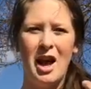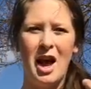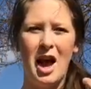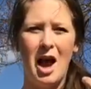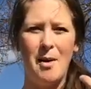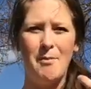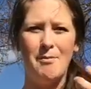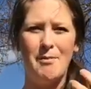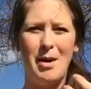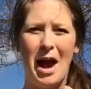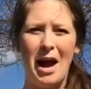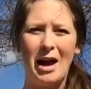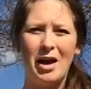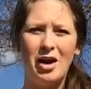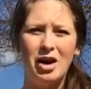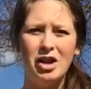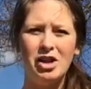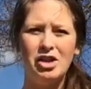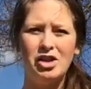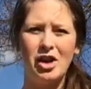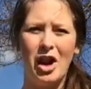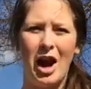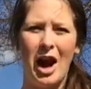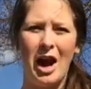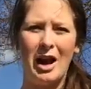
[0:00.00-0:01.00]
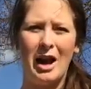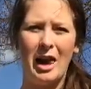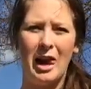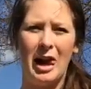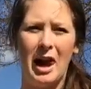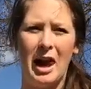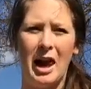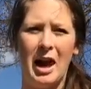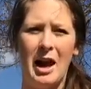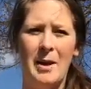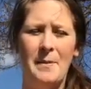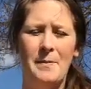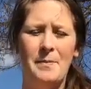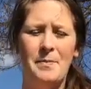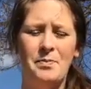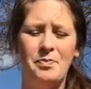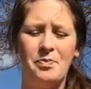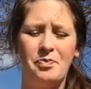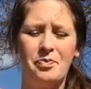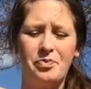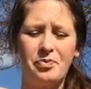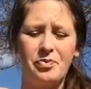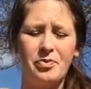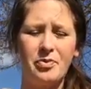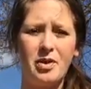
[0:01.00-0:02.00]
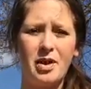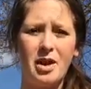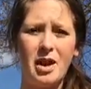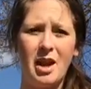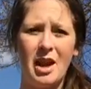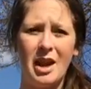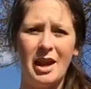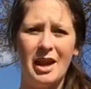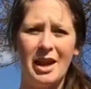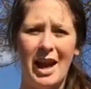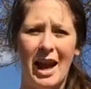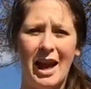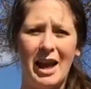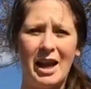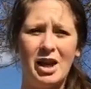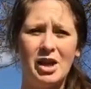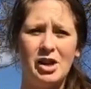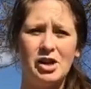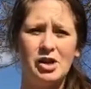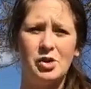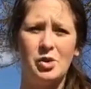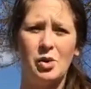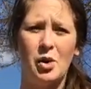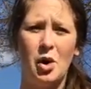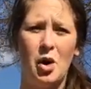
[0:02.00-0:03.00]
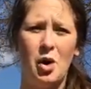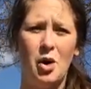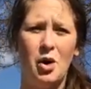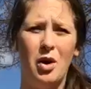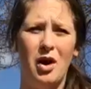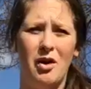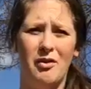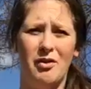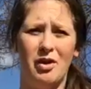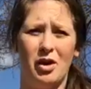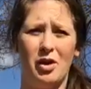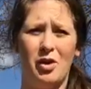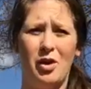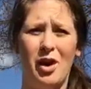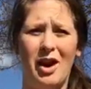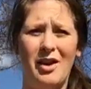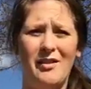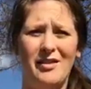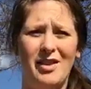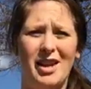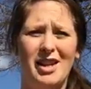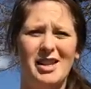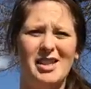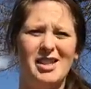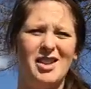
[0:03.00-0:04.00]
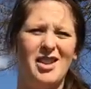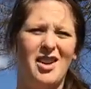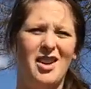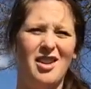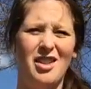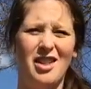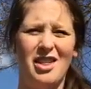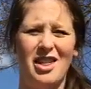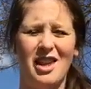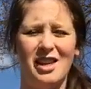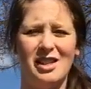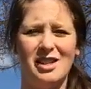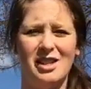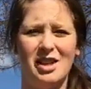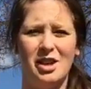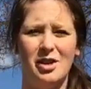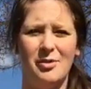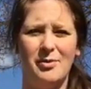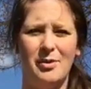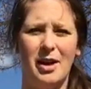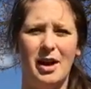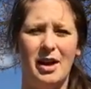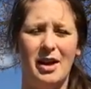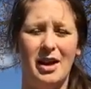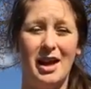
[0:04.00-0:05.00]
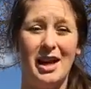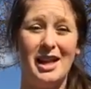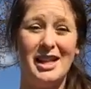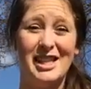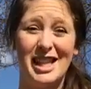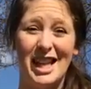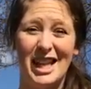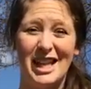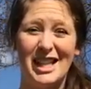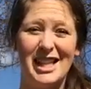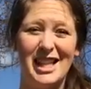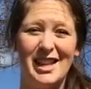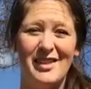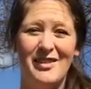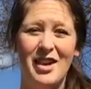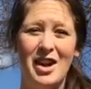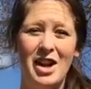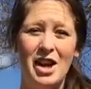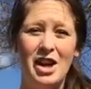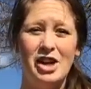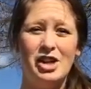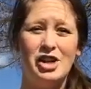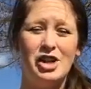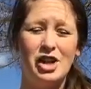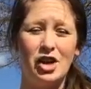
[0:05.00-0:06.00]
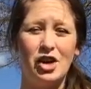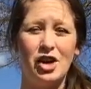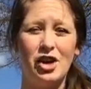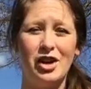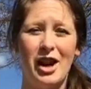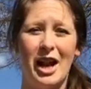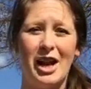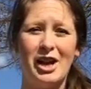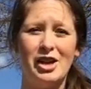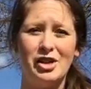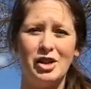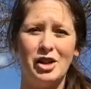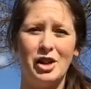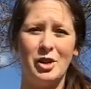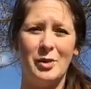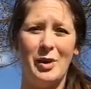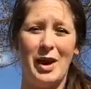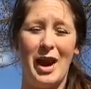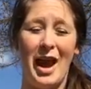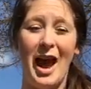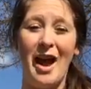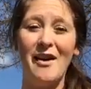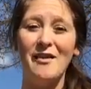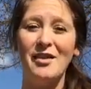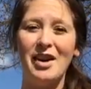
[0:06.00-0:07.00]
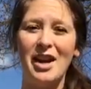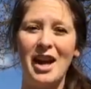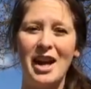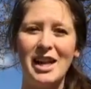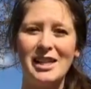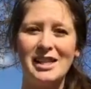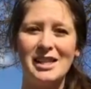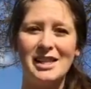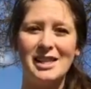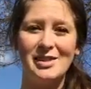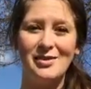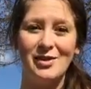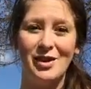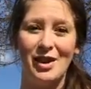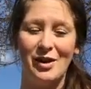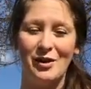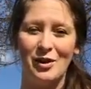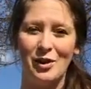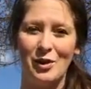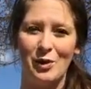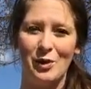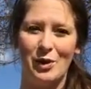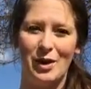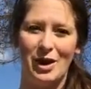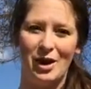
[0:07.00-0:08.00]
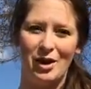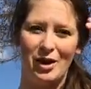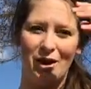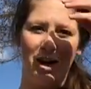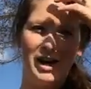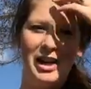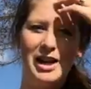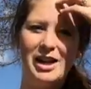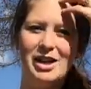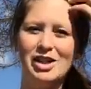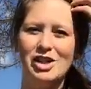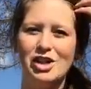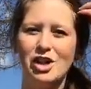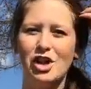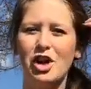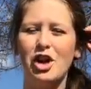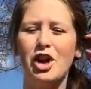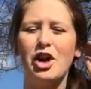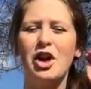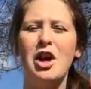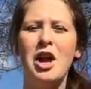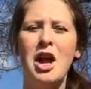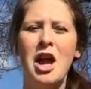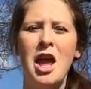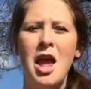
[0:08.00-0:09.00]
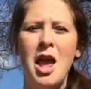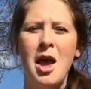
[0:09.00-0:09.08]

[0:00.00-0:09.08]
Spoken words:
back on track and gain control of the cravings and all the things that you've been, the addictive sugar nature that we have in us whenever we are eating sugar,